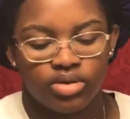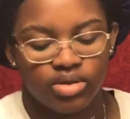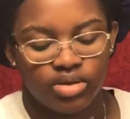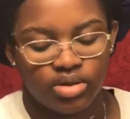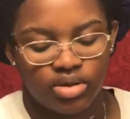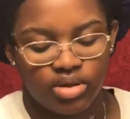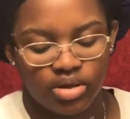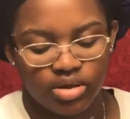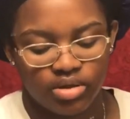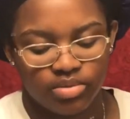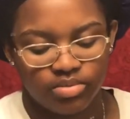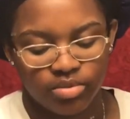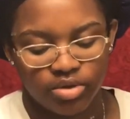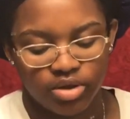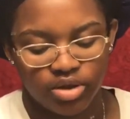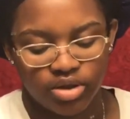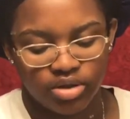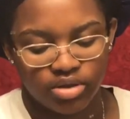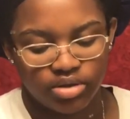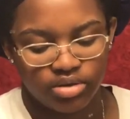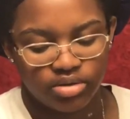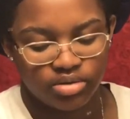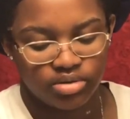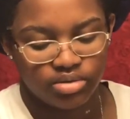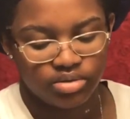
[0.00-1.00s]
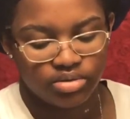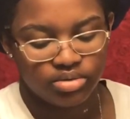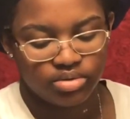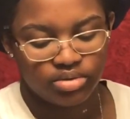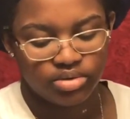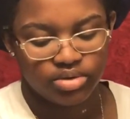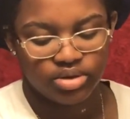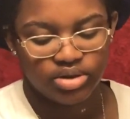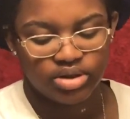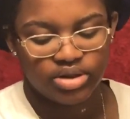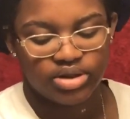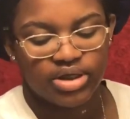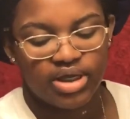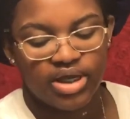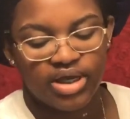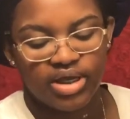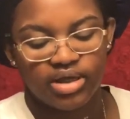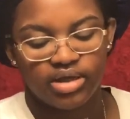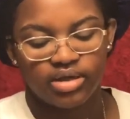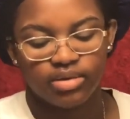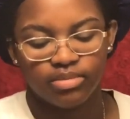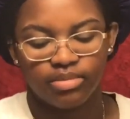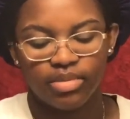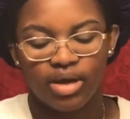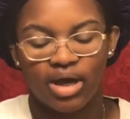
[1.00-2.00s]
And I'm gonna
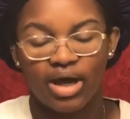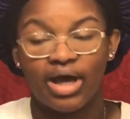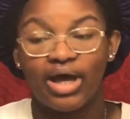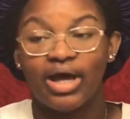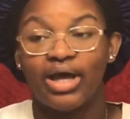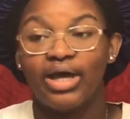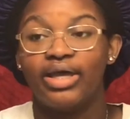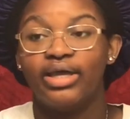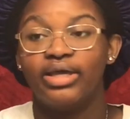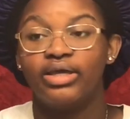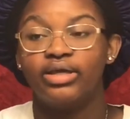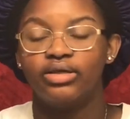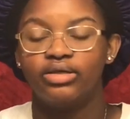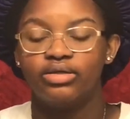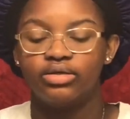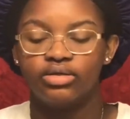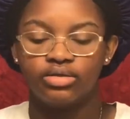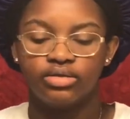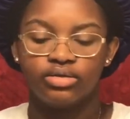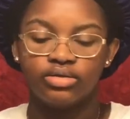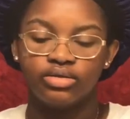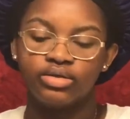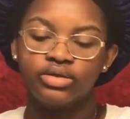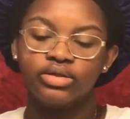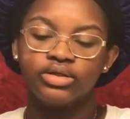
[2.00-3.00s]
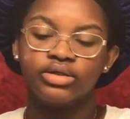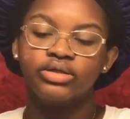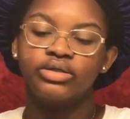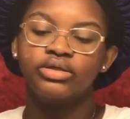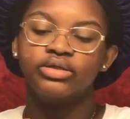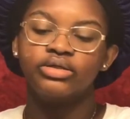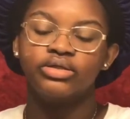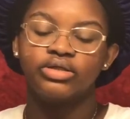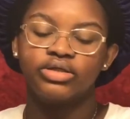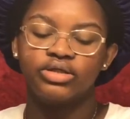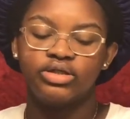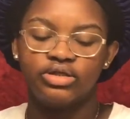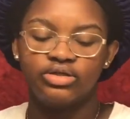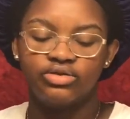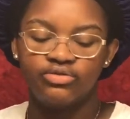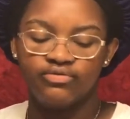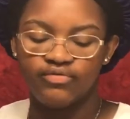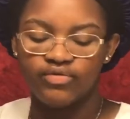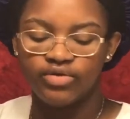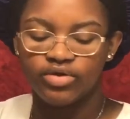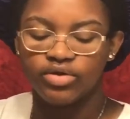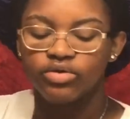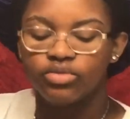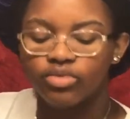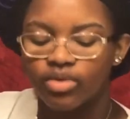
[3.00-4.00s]
take my tea
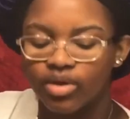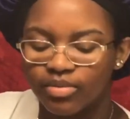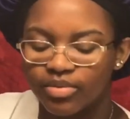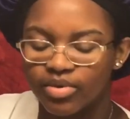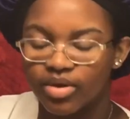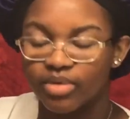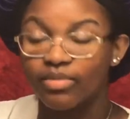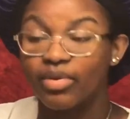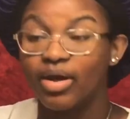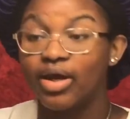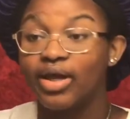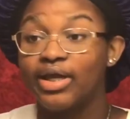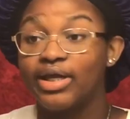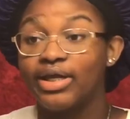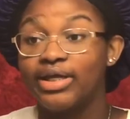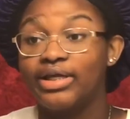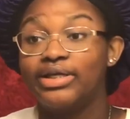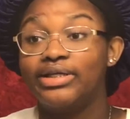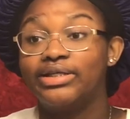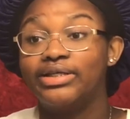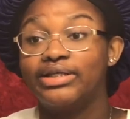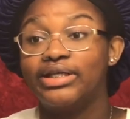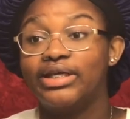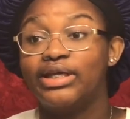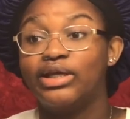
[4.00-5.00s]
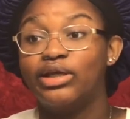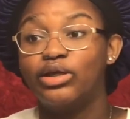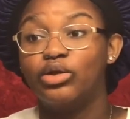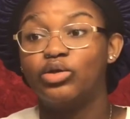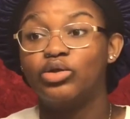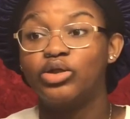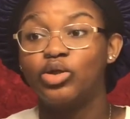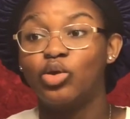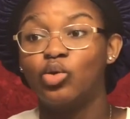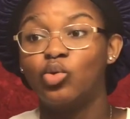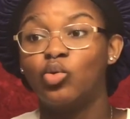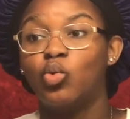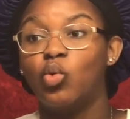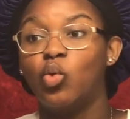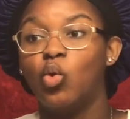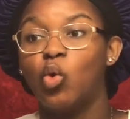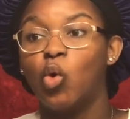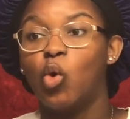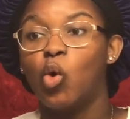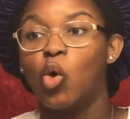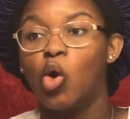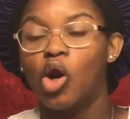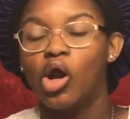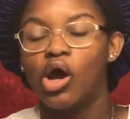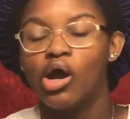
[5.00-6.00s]
seal, rub it in my hands, get some
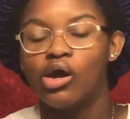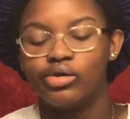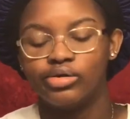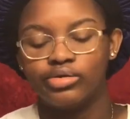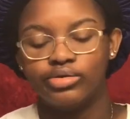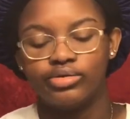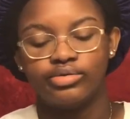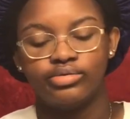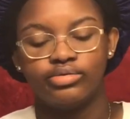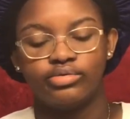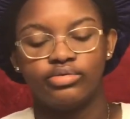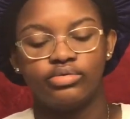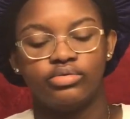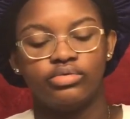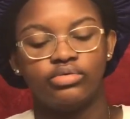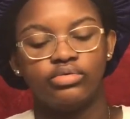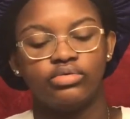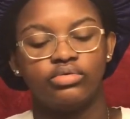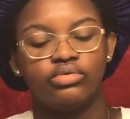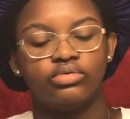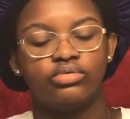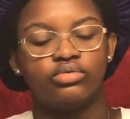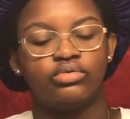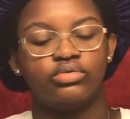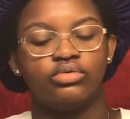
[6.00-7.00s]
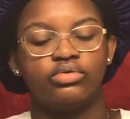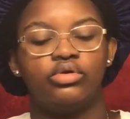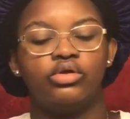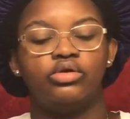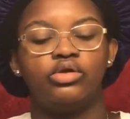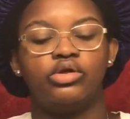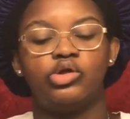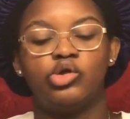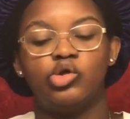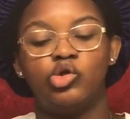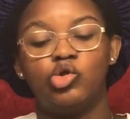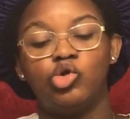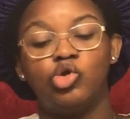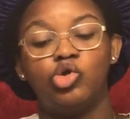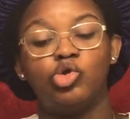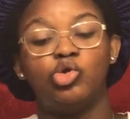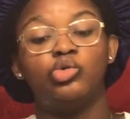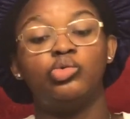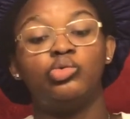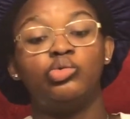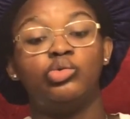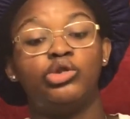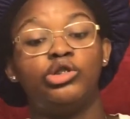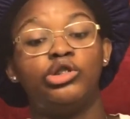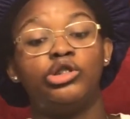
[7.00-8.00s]
water. I heard
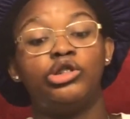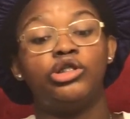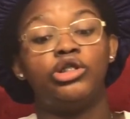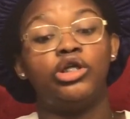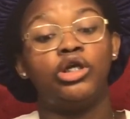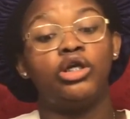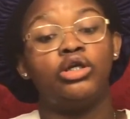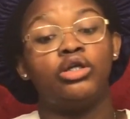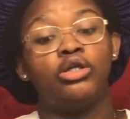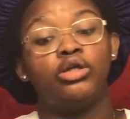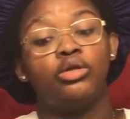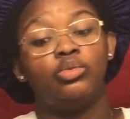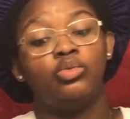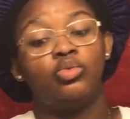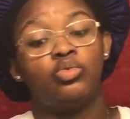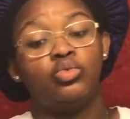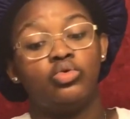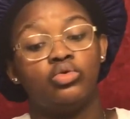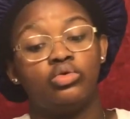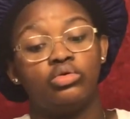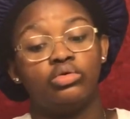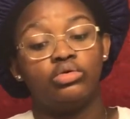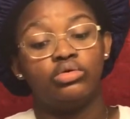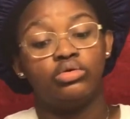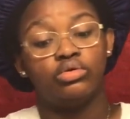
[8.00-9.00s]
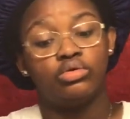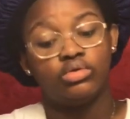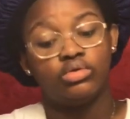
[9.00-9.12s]
you, she got that water.